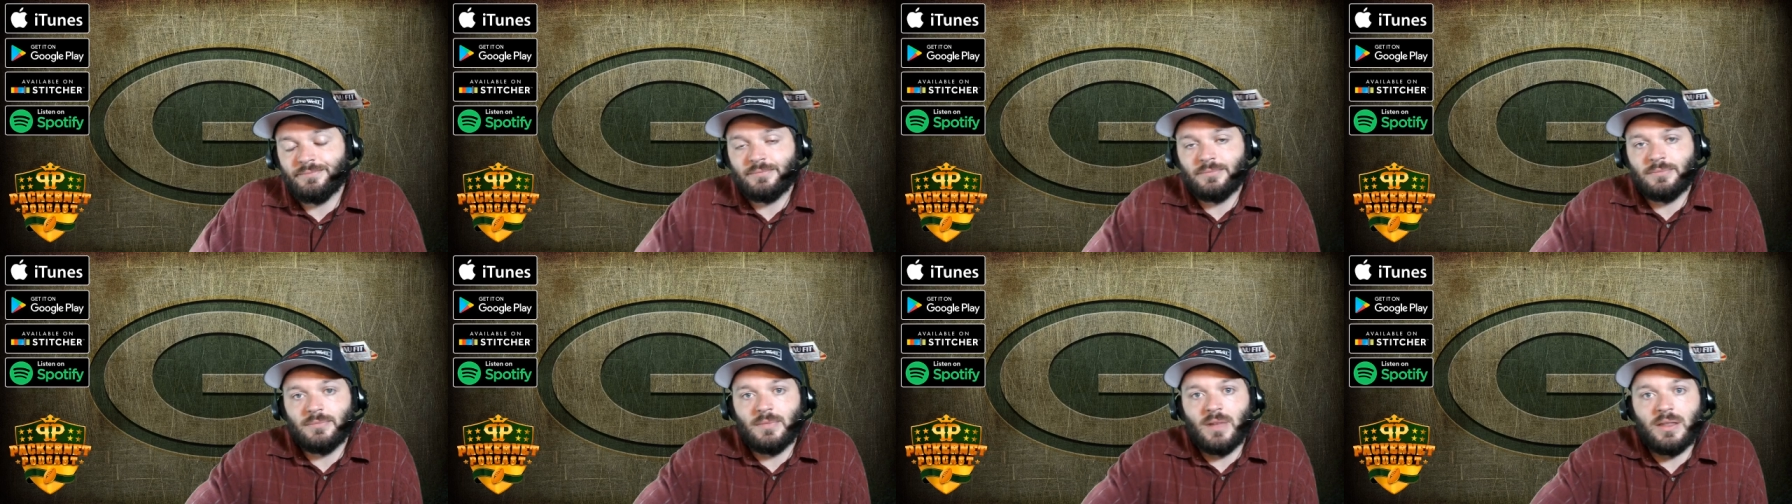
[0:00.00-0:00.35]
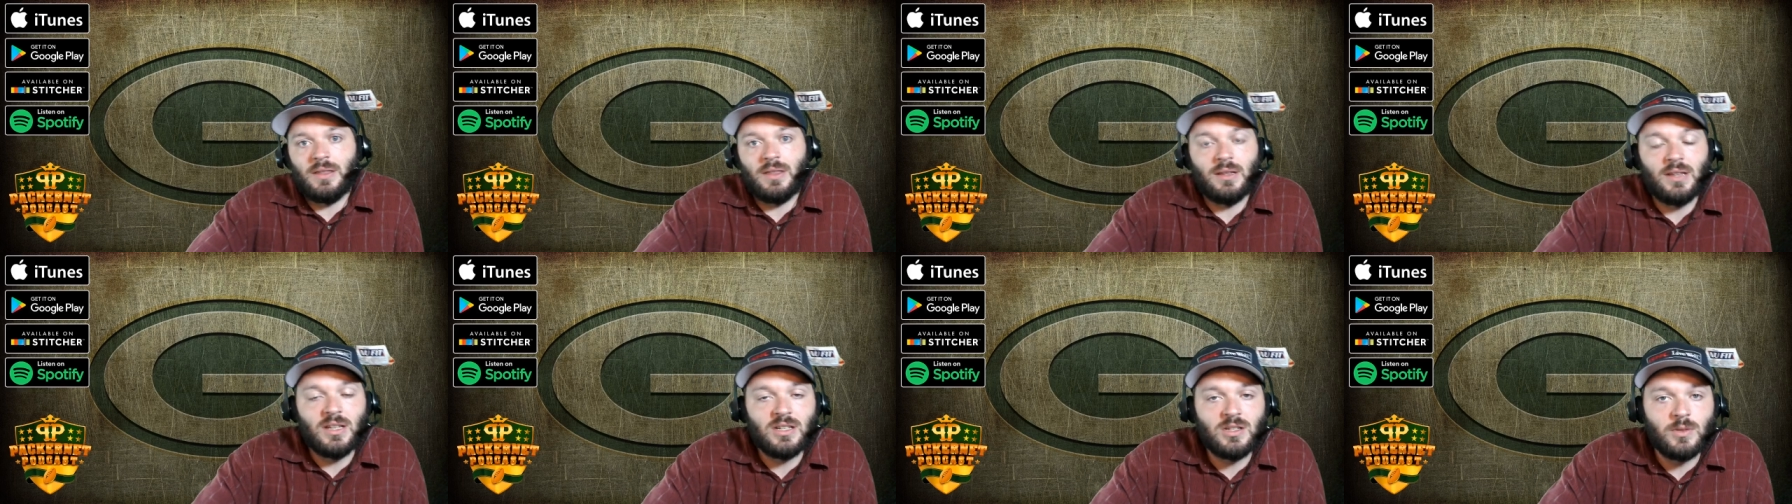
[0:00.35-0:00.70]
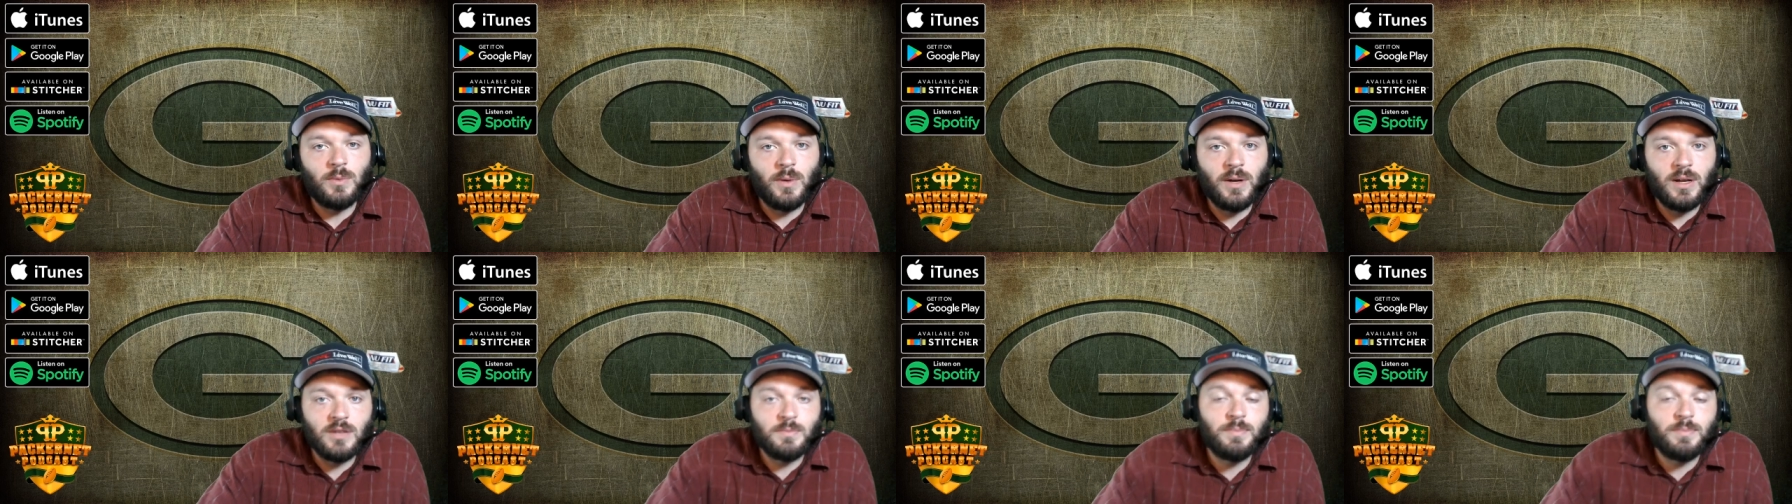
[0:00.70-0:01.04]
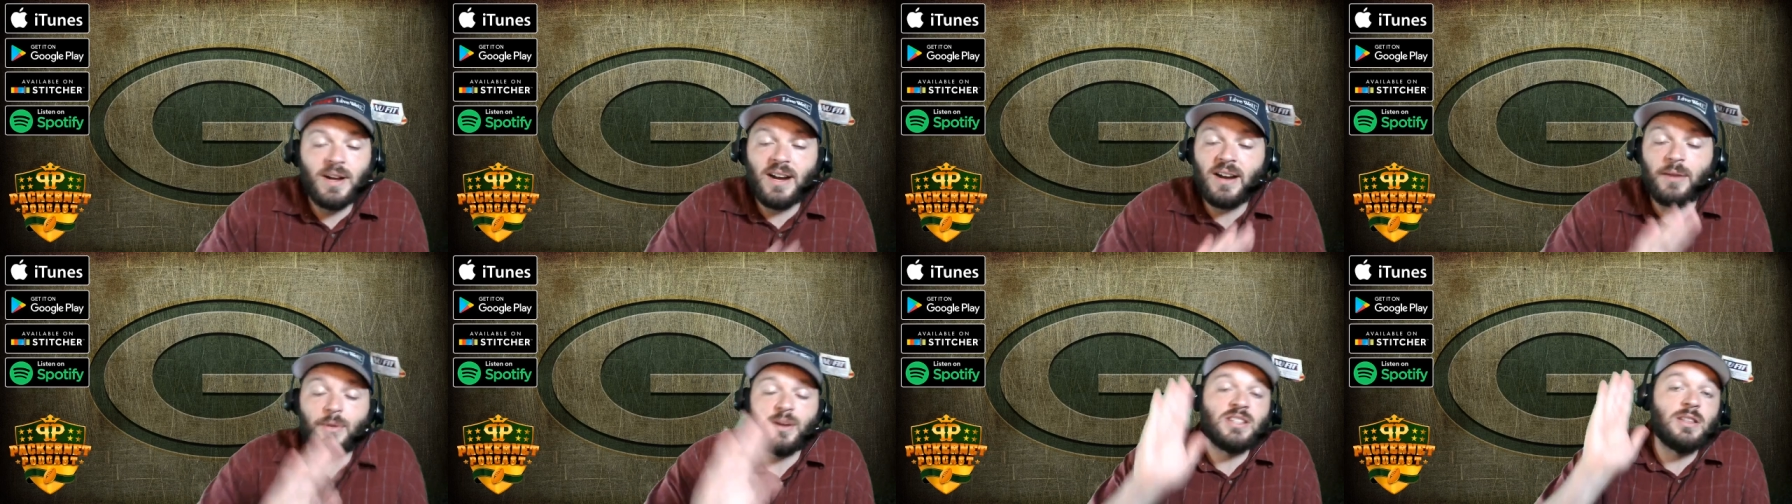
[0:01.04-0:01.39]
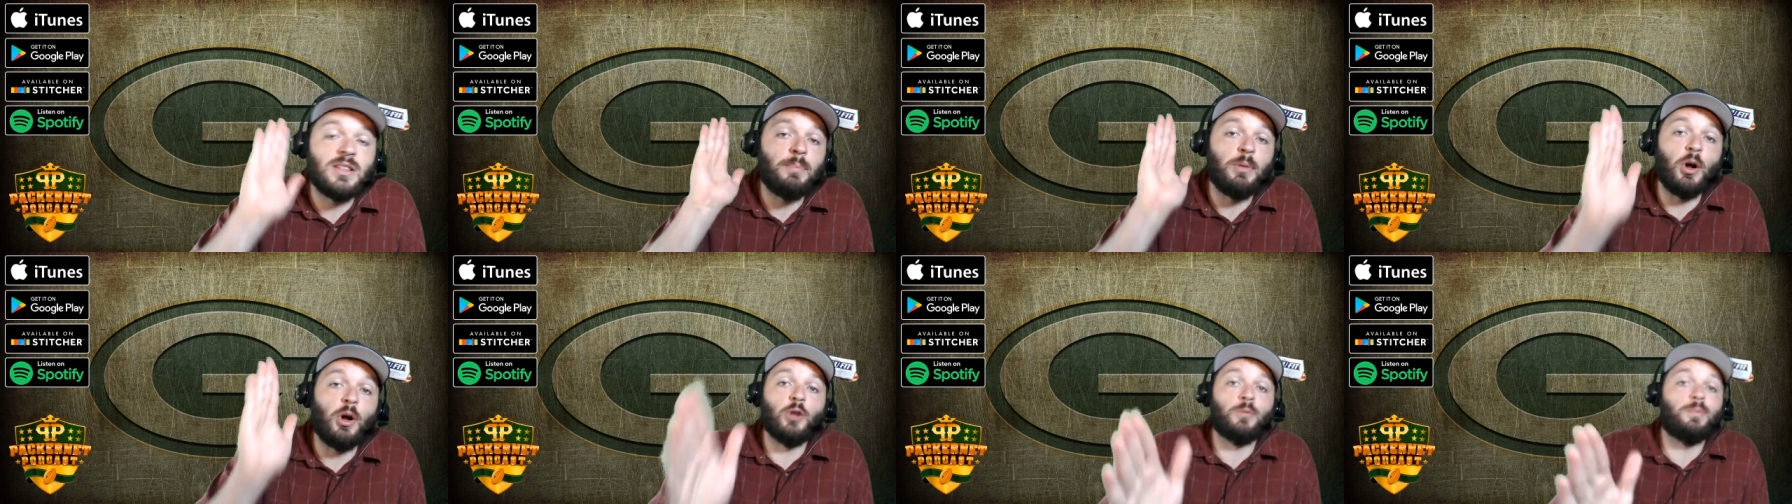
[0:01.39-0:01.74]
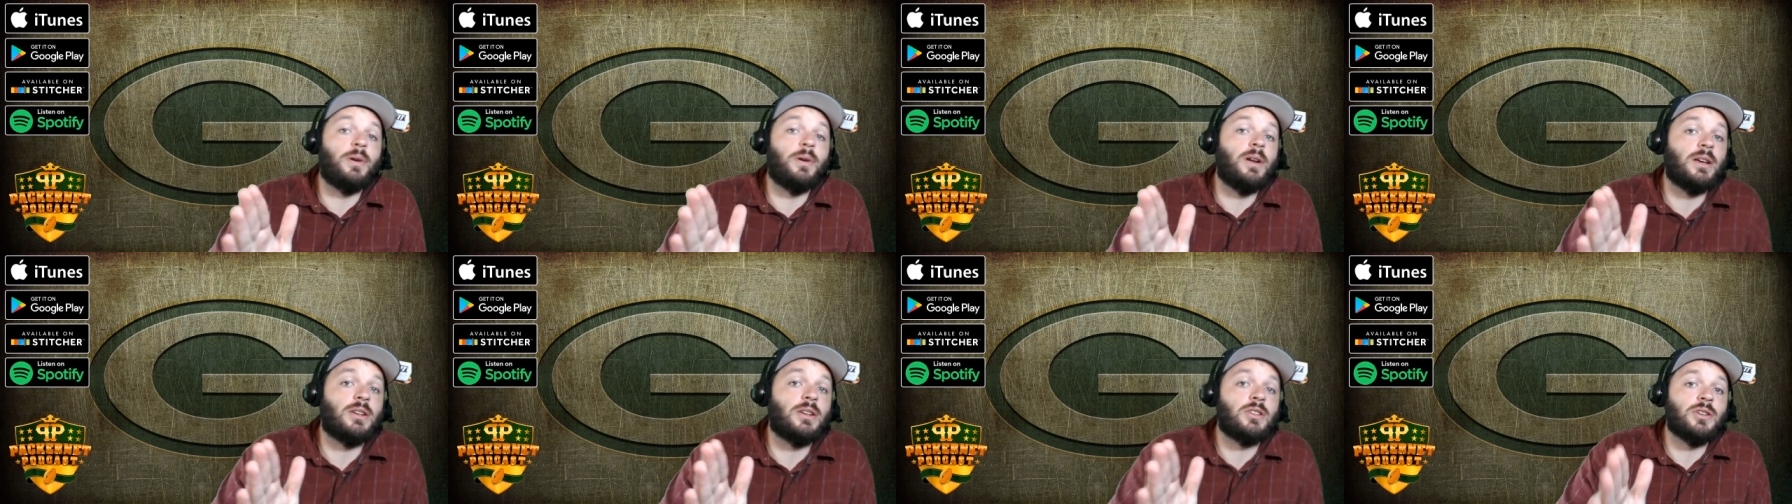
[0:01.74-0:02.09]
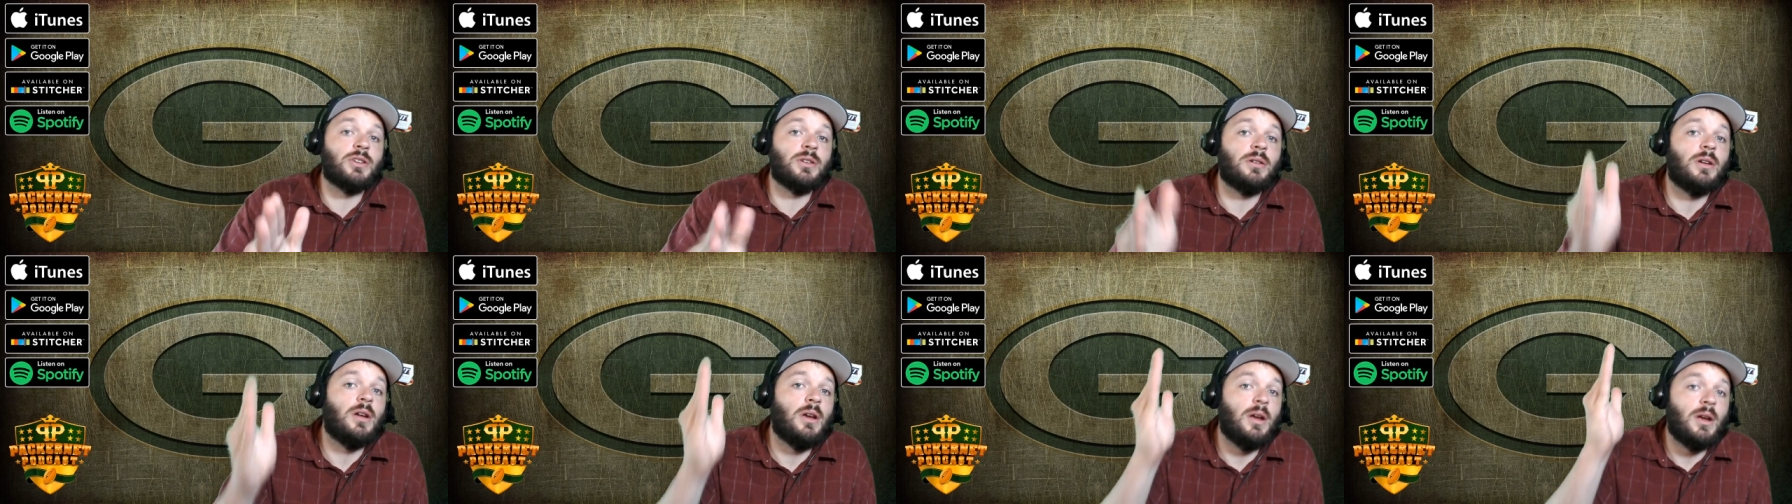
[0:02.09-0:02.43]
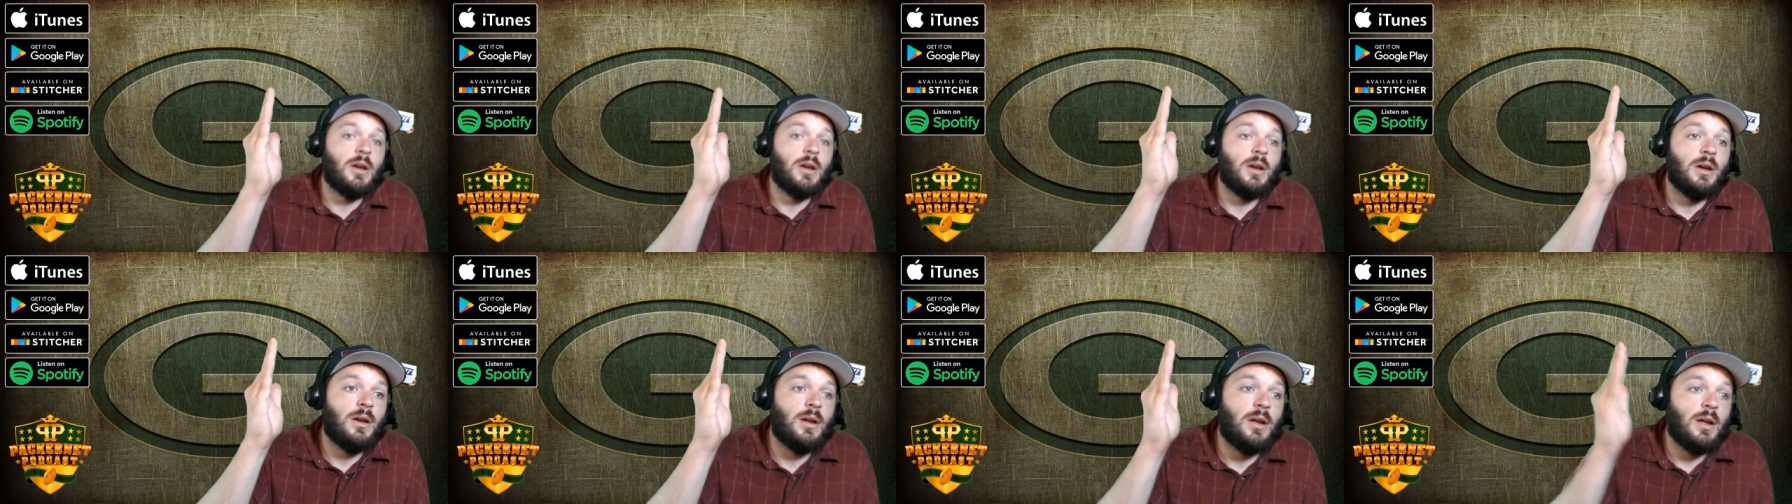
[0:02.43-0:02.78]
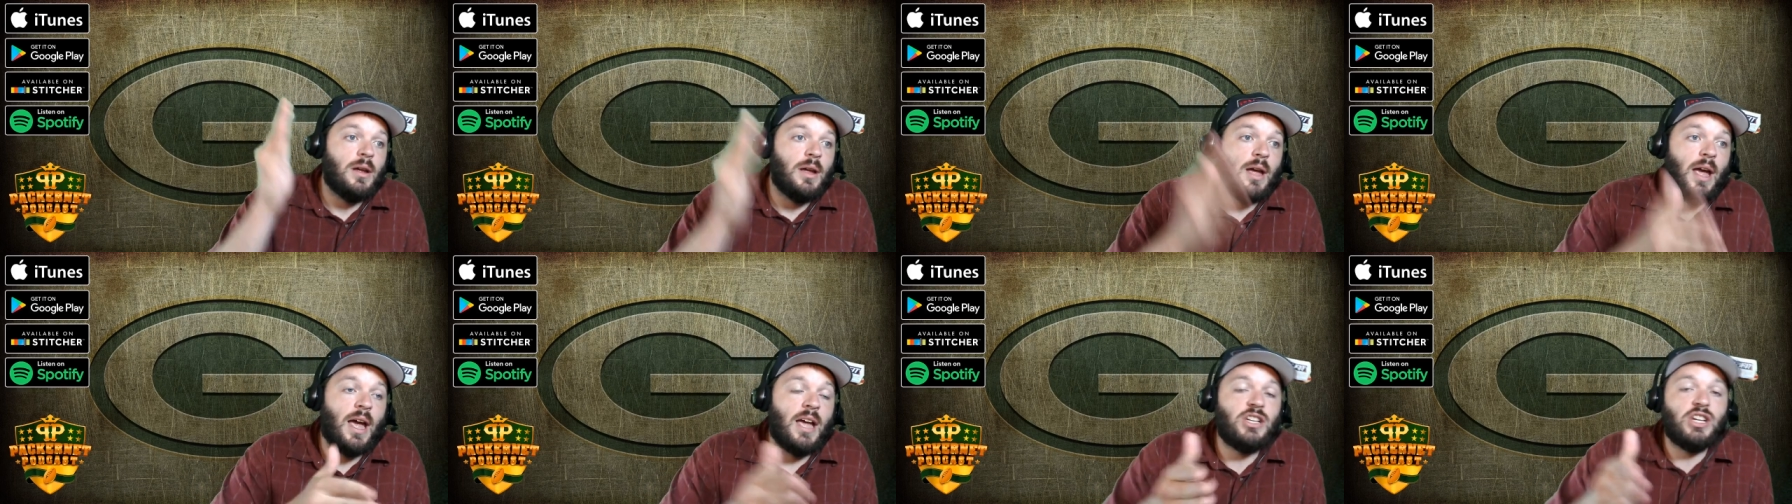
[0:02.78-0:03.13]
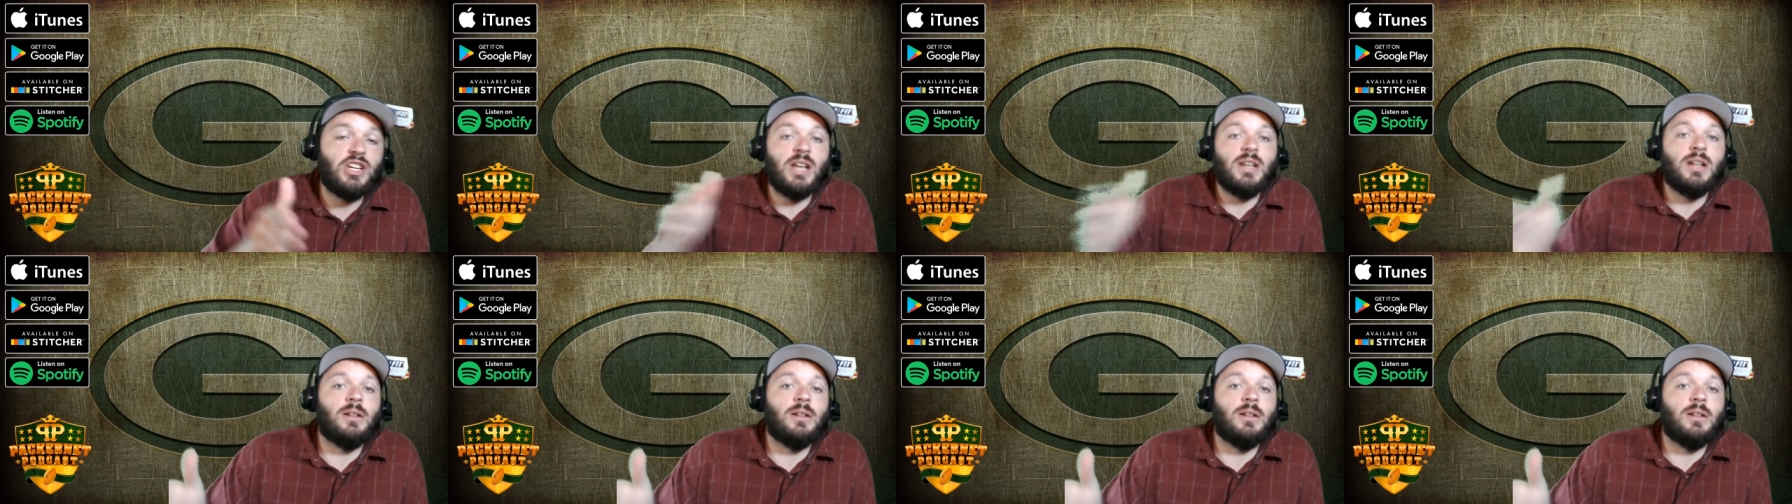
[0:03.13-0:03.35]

I think that's the way it is. But anyways, the bold prediction, A.J.